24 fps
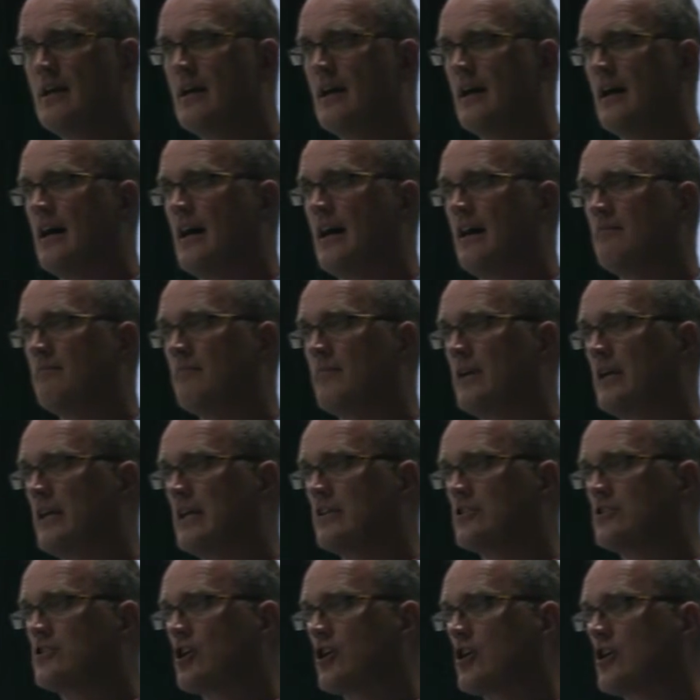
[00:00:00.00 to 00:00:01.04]
Um,
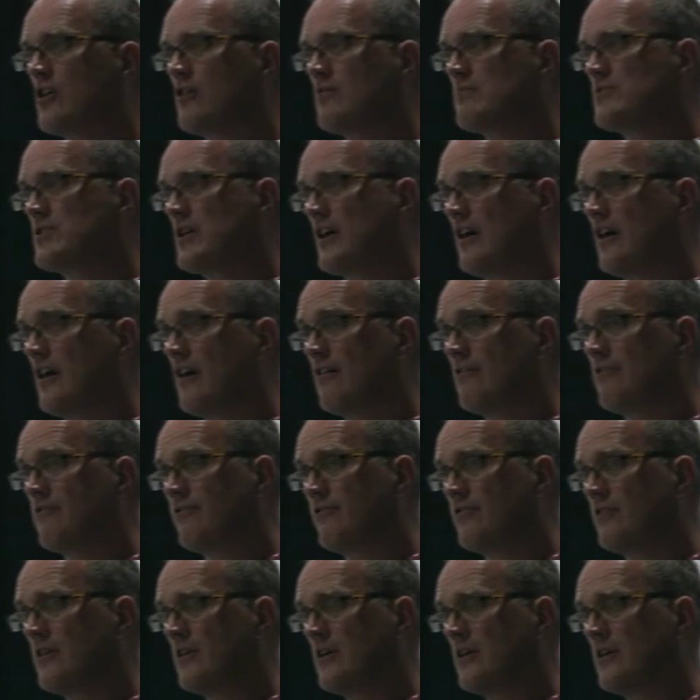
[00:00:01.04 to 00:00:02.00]
in terms of